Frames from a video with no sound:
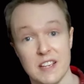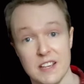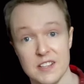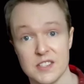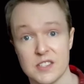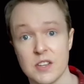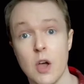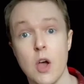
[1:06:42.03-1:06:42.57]

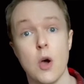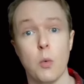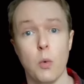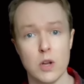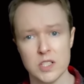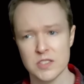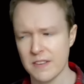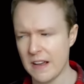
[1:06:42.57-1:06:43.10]
his
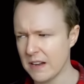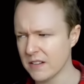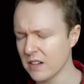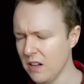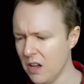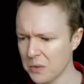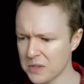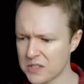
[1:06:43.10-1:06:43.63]
was found
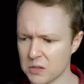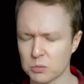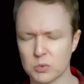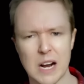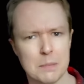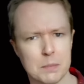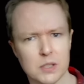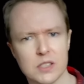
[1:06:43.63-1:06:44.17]
along with some
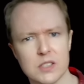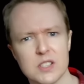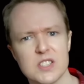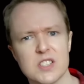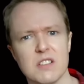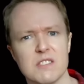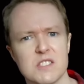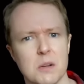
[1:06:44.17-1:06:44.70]
wrappers
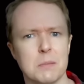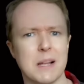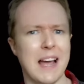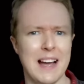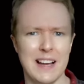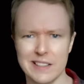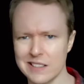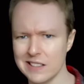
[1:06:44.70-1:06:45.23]
of some
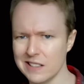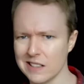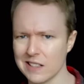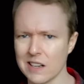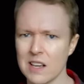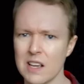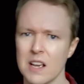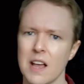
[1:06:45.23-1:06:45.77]
candy
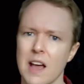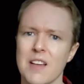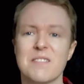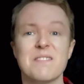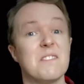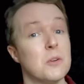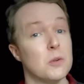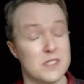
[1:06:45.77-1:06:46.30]
and and
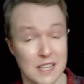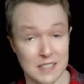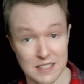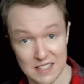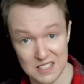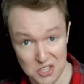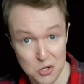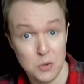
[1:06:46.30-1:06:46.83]
foods that
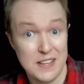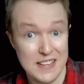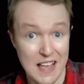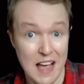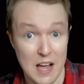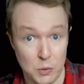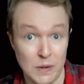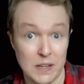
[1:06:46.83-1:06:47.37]
they knew he
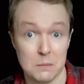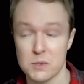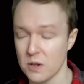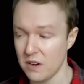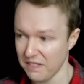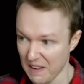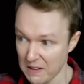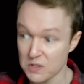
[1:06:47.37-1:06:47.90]
had with him. So
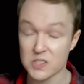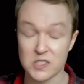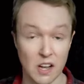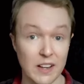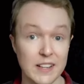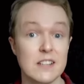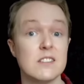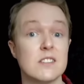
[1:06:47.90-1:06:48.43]
they found
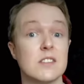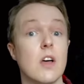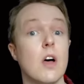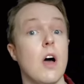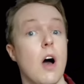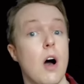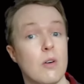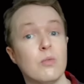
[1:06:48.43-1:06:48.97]
signs
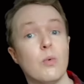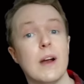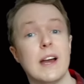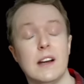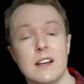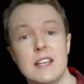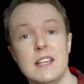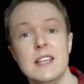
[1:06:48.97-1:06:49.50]
of
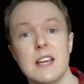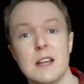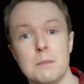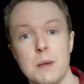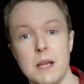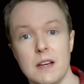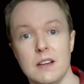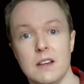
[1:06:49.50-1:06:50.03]
where he
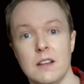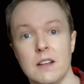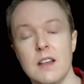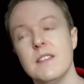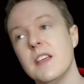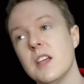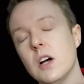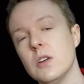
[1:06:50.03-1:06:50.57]
had been.
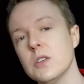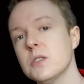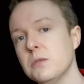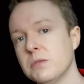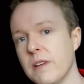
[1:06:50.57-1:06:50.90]
They also